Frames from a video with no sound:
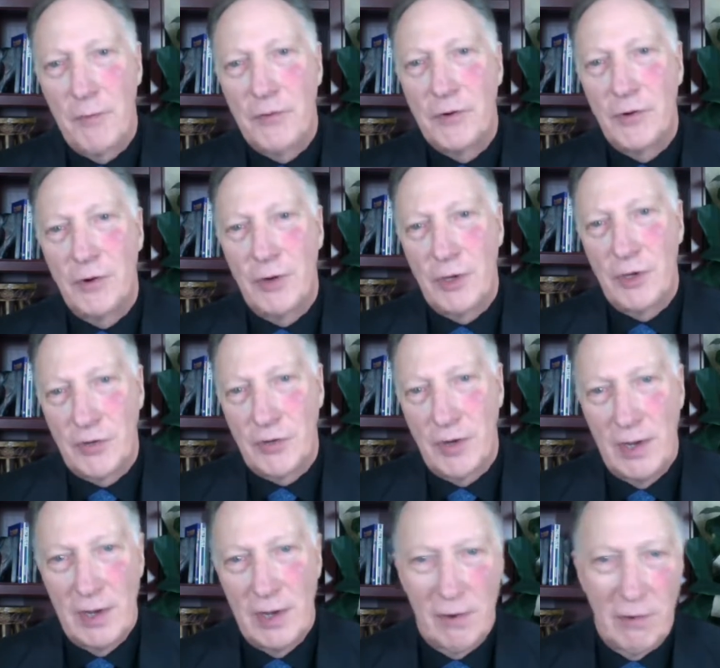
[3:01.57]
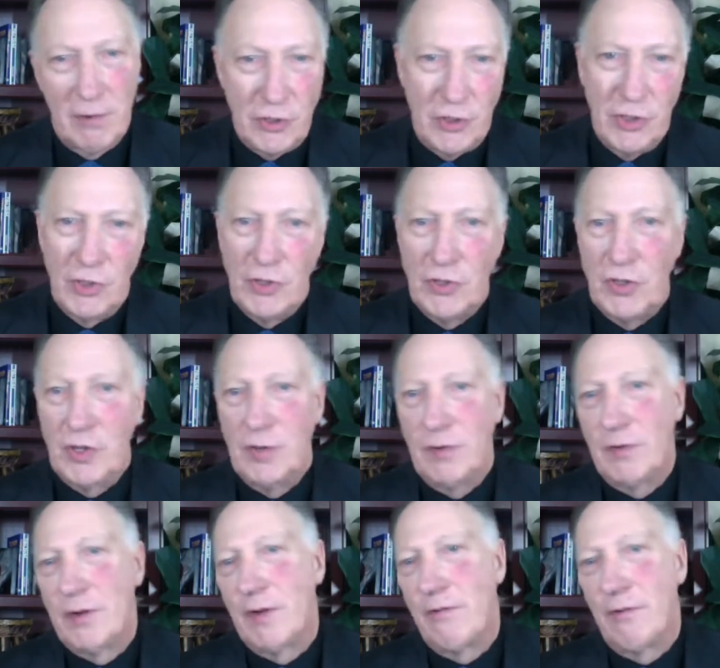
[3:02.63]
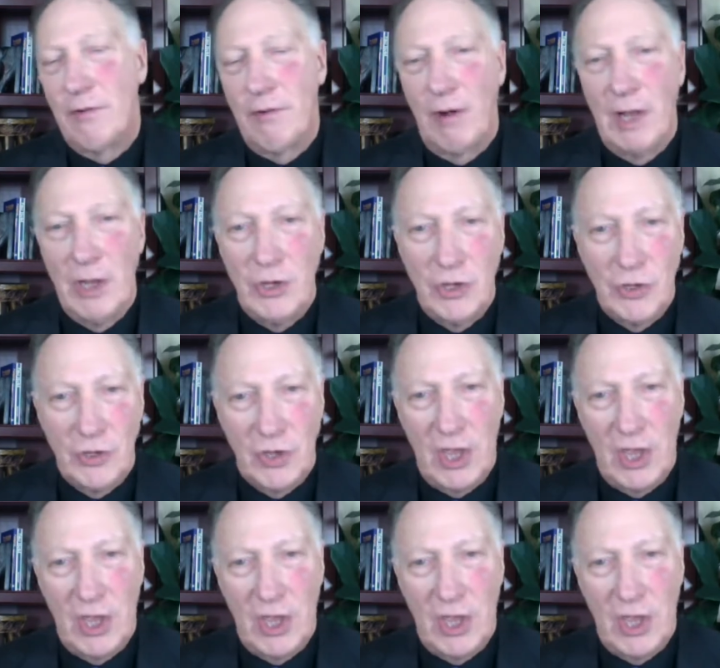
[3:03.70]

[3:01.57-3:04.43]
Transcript: of tourists, Christians and different religions,